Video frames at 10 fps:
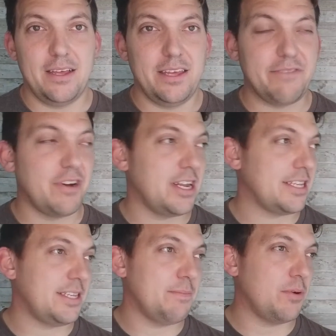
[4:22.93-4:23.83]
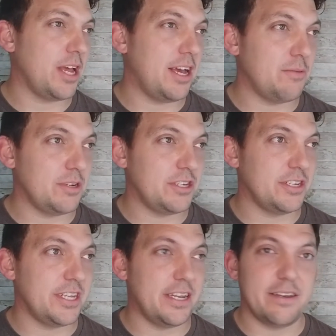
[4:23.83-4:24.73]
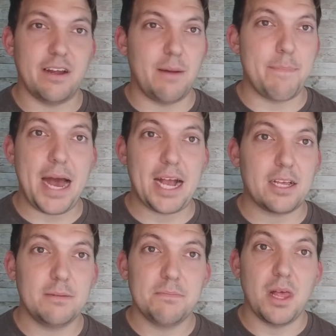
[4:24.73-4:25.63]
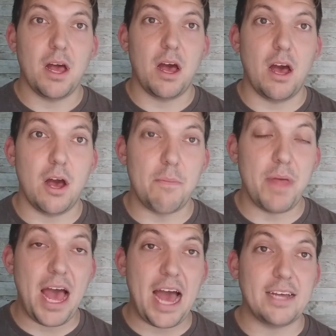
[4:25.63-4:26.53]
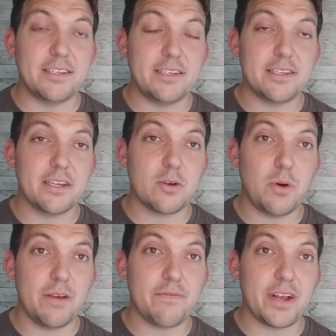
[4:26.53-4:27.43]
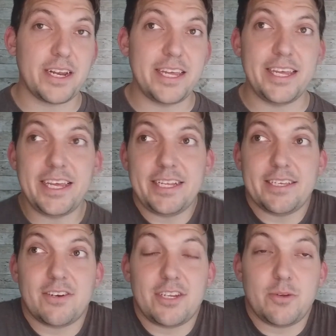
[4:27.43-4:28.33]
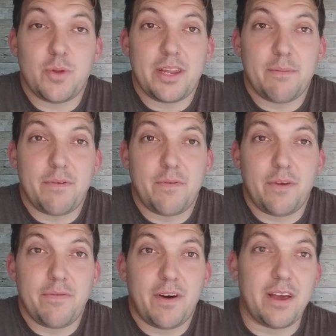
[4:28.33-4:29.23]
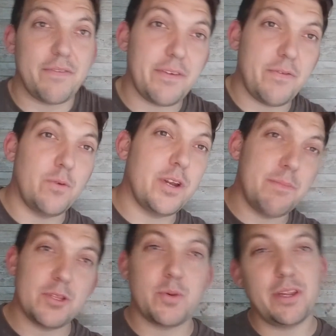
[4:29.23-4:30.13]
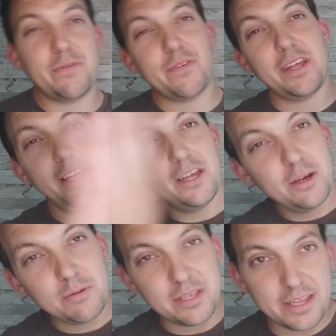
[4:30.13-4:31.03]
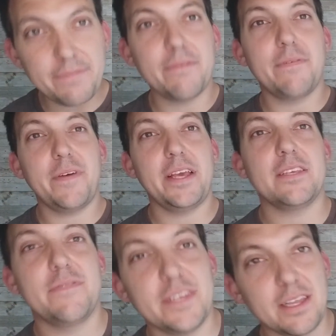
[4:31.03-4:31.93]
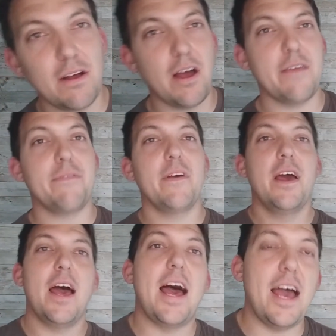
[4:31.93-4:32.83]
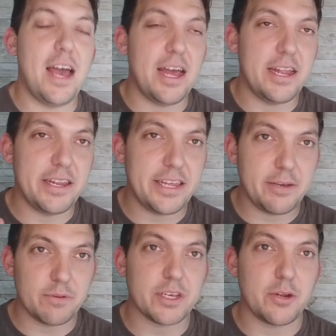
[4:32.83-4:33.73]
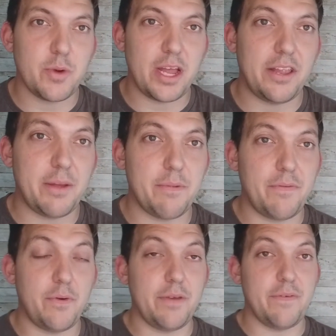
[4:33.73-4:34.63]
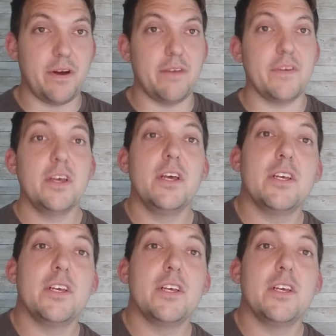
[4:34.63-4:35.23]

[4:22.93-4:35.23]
He wrote that simple letter which just said, "I'm back." And quite frankly, he decided to wear the number 45. He thought number 23 was a different phase of his life, and he was going to wear the number 45.